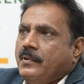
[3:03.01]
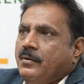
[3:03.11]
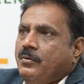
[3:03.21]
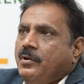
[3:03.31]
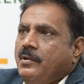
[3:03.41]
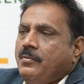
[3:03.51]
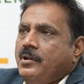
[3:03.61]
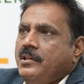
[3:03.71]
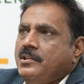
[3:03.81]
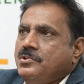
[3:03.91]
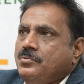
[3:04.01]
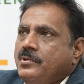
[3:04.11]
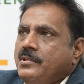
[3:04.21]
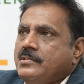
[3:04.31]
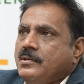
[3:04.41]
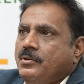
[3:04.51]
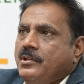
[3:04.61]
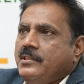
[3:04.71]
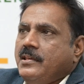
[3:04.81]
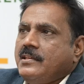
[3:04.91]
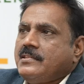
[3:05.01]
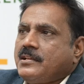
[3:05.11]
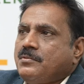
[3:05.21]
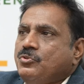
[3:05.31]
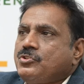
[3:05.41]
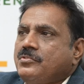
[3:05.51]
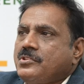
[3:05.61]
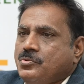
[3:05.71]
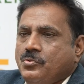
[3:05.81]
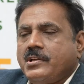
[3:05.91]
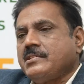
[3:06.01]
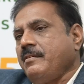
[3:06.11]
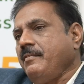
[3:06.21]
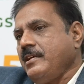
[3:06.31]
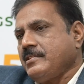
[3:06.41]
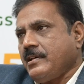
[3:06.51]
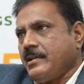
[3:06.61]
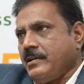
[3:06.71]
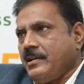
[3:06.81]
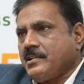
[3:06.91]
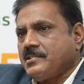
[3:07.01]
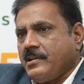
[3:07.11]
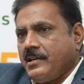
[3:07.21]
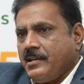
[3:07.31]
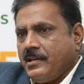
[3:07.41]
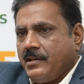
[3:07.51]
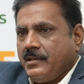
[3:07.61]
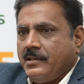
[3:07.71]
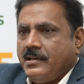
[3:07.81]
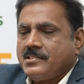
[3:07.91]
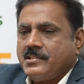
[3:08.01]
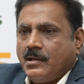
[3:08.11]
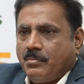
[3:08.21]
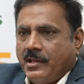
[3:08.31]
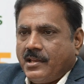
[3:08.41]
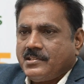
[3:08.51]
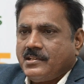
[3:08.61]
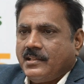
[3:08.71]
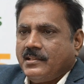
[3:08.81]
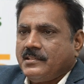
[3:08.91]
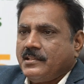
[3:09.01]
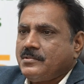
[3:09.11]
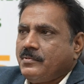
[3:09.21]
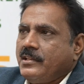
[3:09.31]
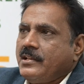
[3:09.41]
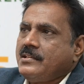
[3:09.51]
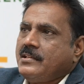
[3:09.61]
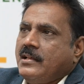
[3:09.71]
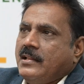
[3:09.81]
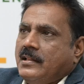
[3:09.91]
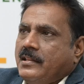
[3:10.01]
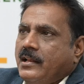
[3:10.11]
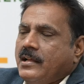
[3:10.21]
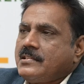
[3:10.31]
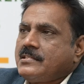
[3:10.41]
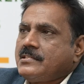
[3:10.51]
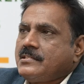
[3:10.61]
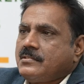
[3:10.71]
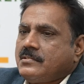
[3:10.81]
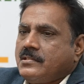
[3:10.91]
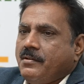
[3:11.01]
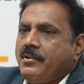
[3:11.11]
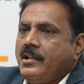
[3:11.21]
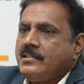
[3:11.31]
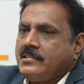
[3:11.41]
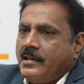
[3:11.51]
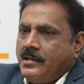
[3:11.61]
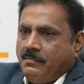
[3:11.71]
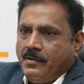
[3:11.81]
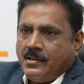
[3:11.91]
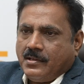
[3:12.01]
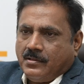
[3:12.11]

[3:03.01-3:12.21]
The only thing is actually most of the students nowadays are interested in industrial application and other things. But then there are several scientific.